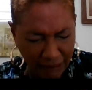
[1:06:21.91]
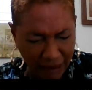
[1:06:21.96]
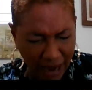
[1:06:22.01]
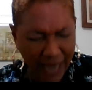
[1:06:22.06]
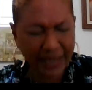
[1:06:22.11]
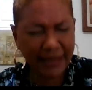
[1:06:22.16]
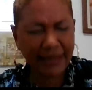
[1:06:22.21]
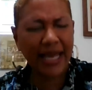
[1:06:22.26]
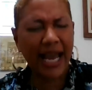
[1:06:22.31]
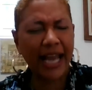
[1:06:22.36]

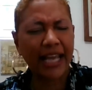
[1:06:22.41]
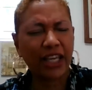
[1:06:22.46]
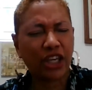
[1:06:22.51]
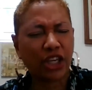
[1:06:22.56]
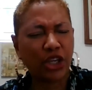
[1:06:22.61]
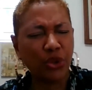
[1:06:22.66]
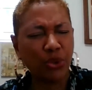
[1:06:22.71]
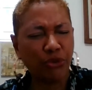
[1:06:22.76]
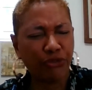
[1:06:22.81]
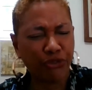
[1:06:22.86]
I
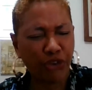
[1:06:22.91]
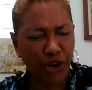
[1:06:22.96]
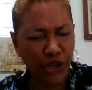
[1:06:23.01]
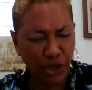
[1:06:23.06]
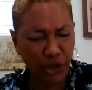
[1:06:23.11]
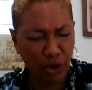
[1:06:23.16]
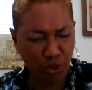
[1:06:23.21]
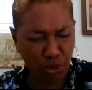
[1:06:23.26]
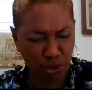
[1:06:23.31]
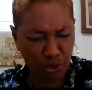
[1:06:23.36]
thank you for
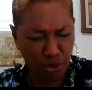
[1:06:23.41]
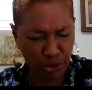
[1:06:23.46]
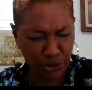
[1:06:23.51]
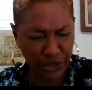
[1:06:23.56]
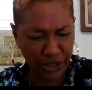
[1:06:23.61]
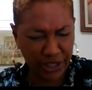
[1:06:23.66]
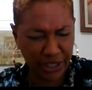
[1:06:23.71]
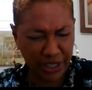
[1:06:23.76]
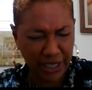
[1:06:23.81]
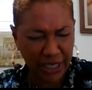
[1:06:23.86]
your word.